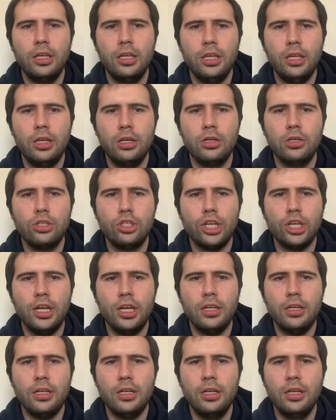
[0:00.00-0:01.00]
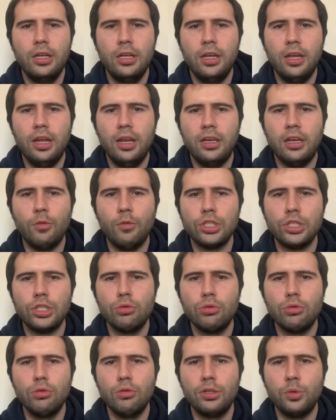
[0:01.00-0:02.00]
Here, check. And yeah, we
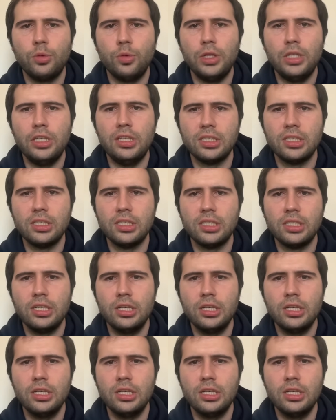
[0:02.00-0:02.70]
just throw in queen d6